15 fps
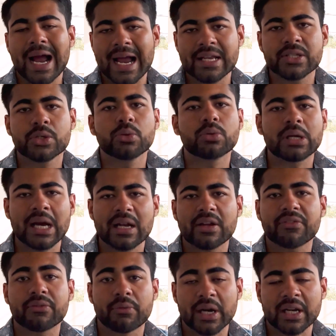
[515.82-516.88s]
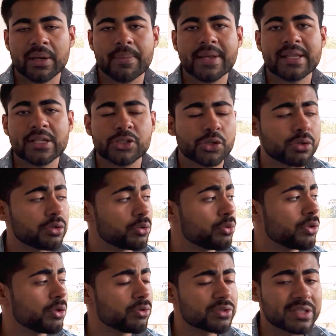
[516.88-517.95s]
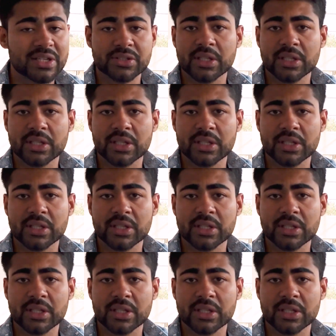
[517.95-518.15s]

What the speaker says: I do kind of recommend that you do use this